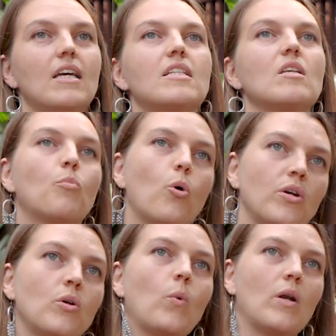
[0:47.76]
It's
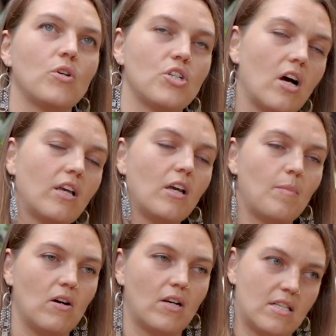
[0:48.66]
important when we're talking
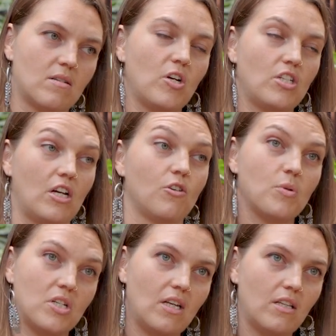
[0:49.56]
about customary tenure,
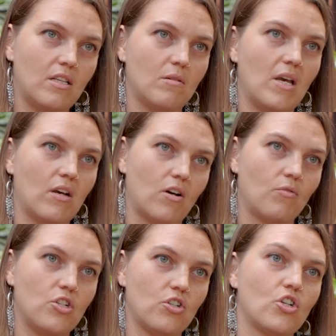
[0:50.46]
particularly in the Mekong
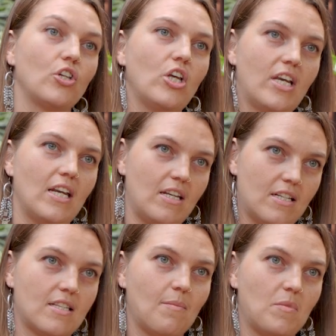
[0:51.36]
region, to look at it
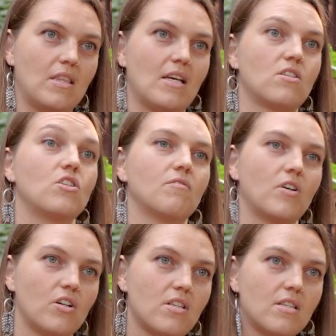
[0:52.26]
as something that's
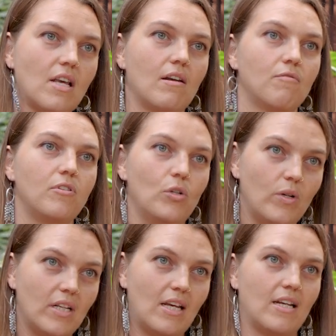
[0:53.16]
diverse and
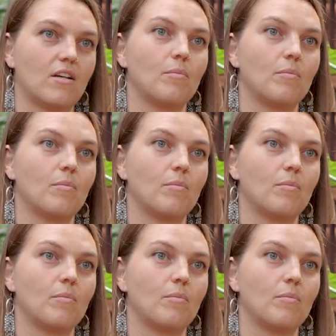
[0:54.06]
fluid and